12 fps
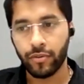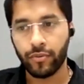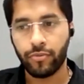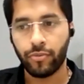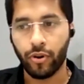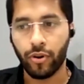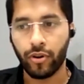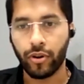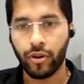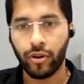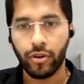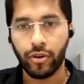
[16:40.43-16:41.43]

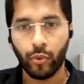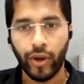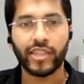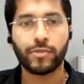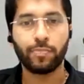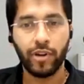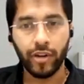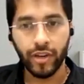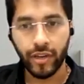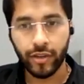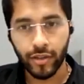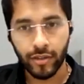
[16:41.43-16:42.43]
to
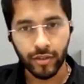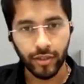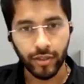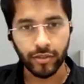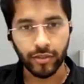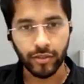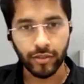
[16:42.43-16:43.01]
expedite this